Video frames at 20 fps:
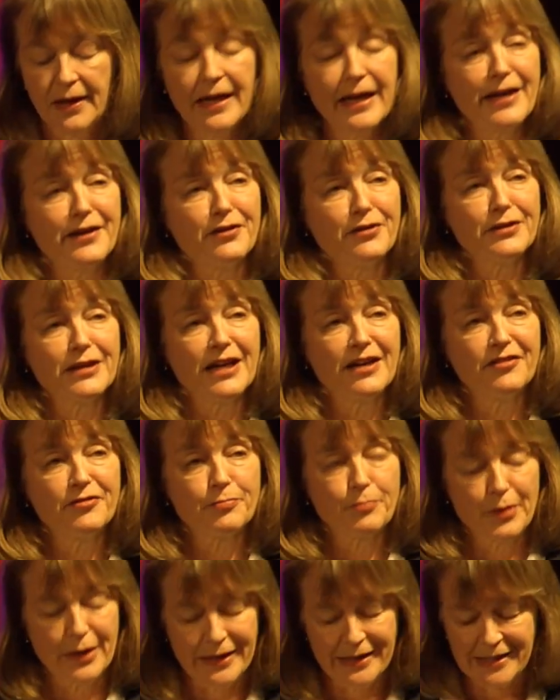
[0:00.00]

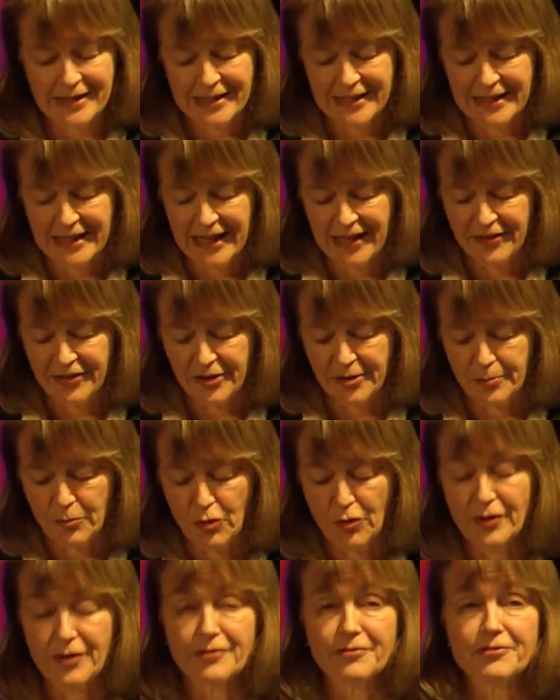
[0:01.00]
InnoLife brings together
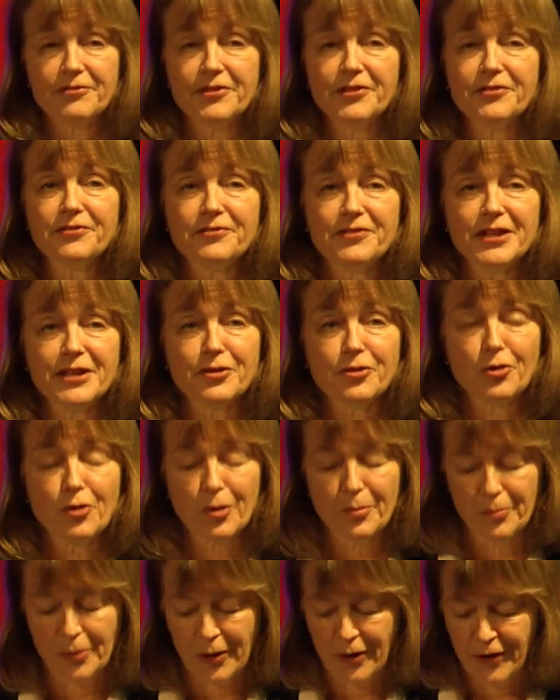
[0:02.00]
more than 50
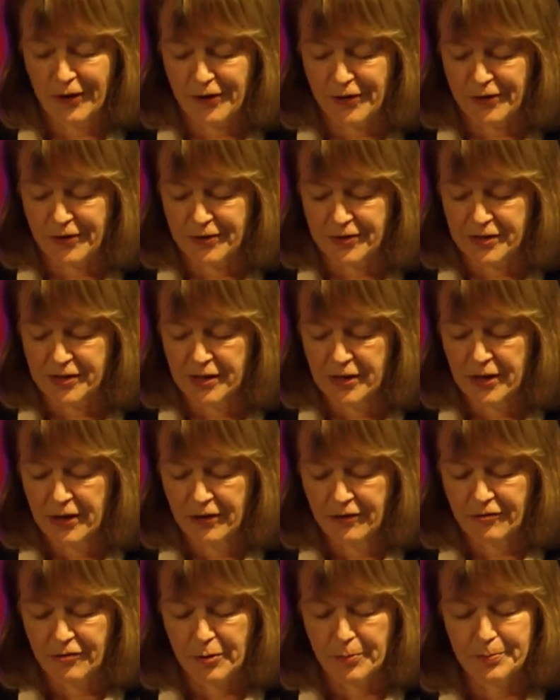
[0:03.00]
core partners
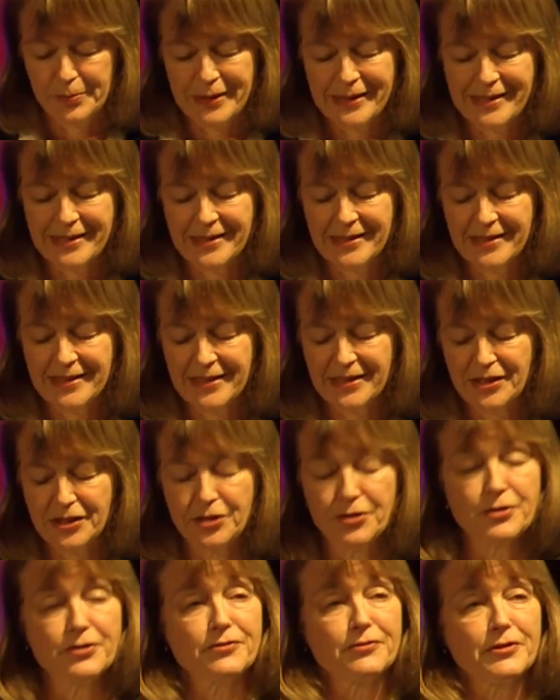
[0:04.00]
from businesses,
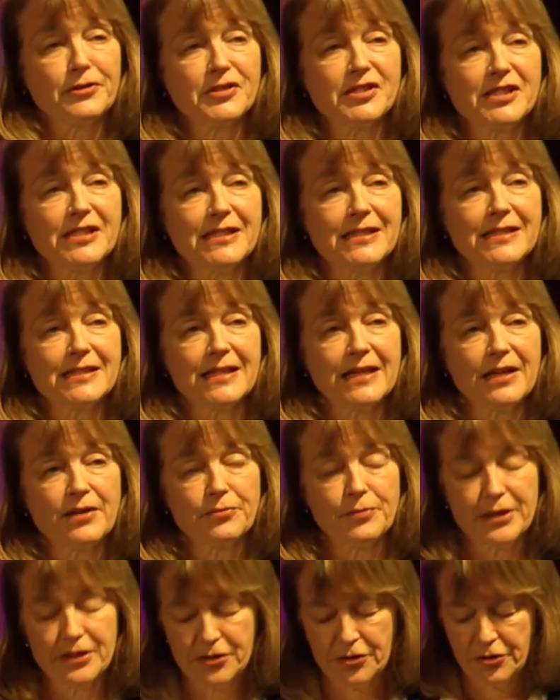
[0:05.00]
universities,
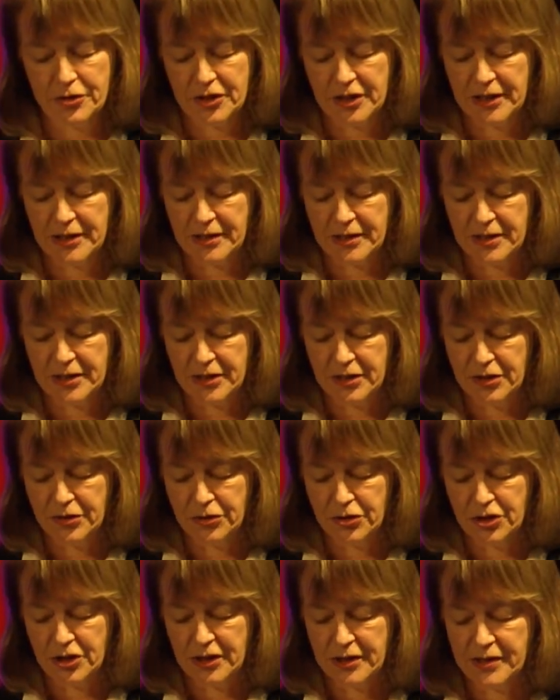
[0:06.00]
and research
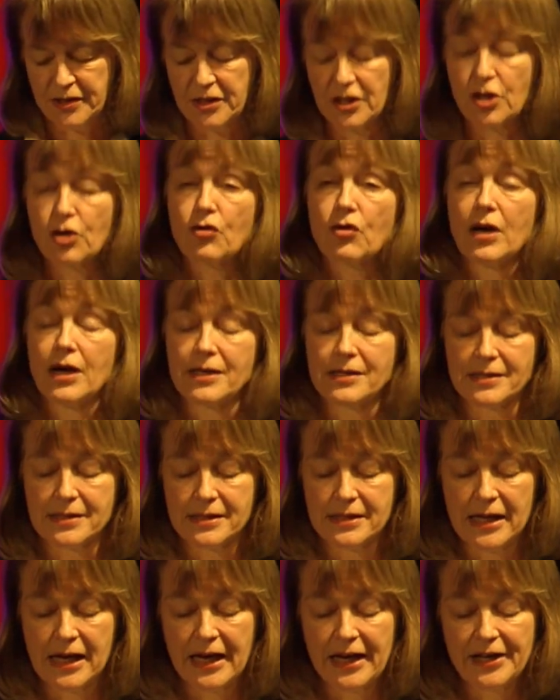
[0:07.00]
institutions across
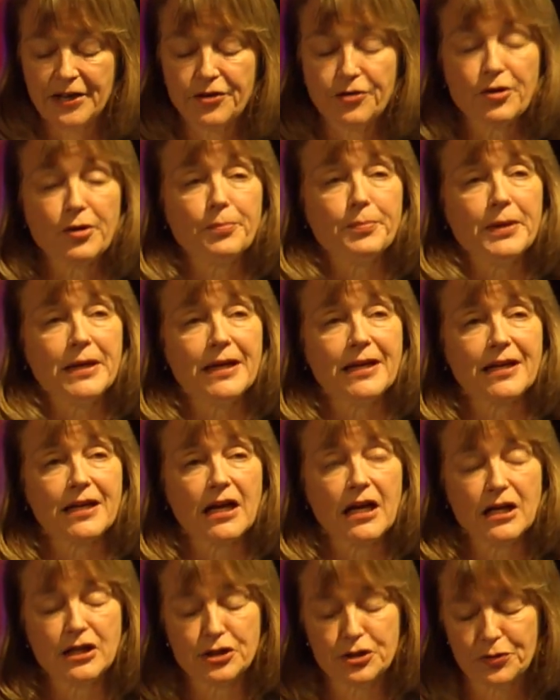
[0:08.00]
9 European
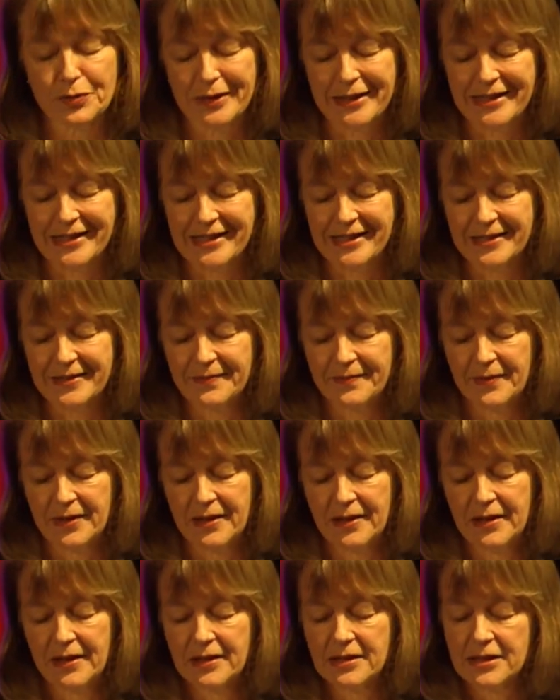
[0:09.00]
countries
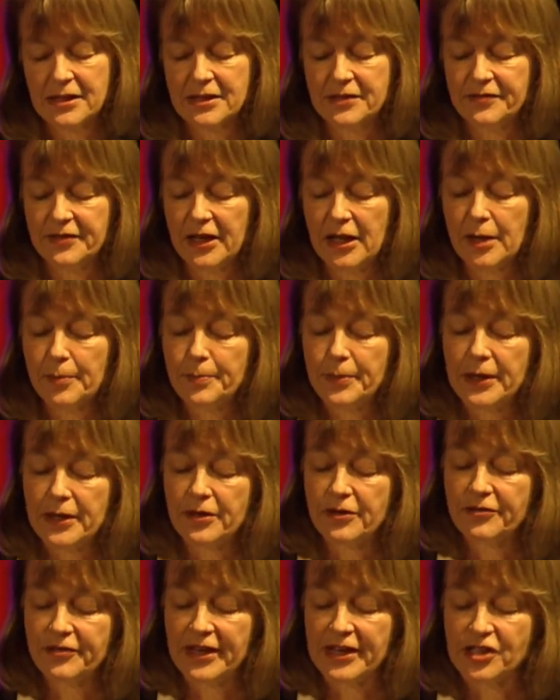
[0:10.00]
to develop
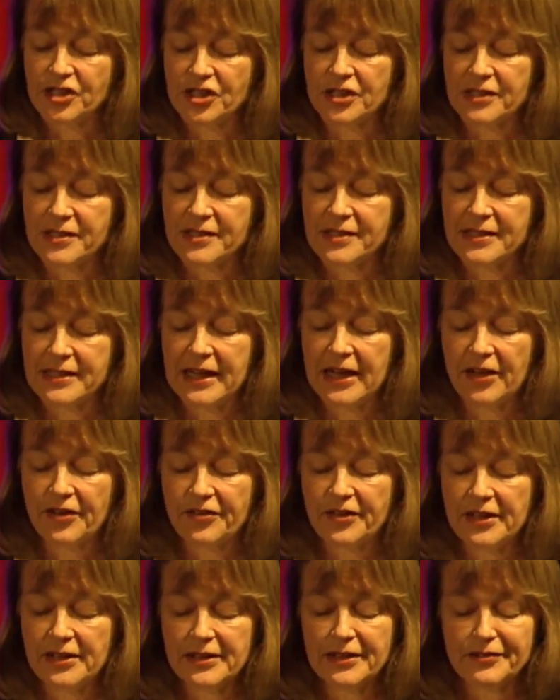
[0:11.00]
innovations in
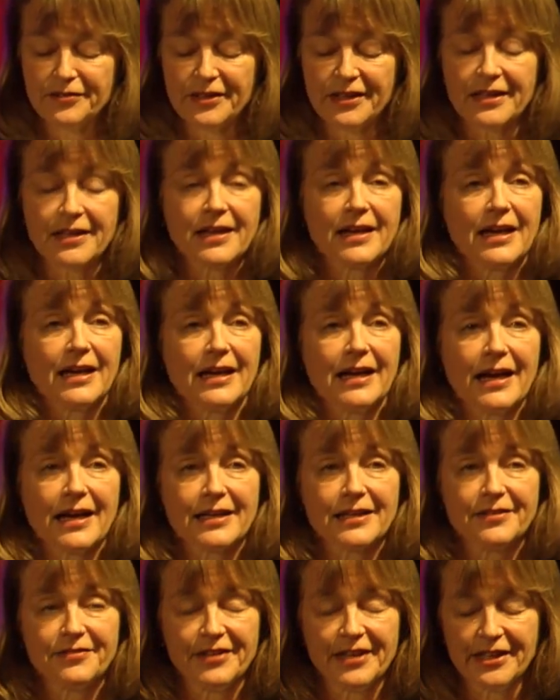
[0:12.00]
healthy living and
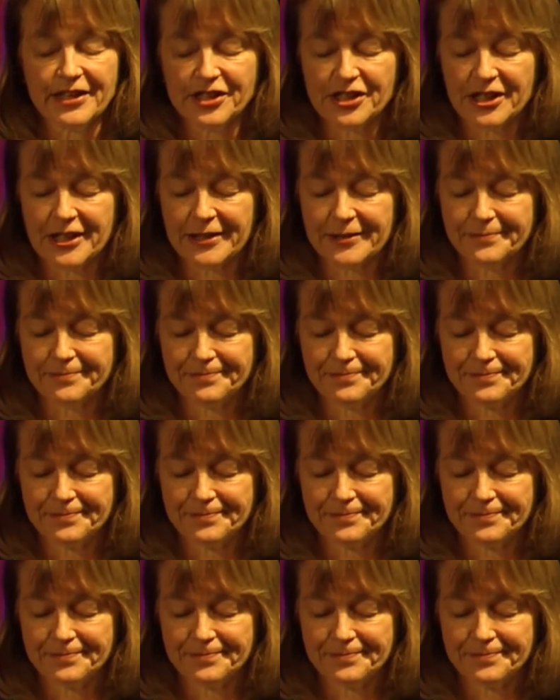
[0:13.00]
active aging.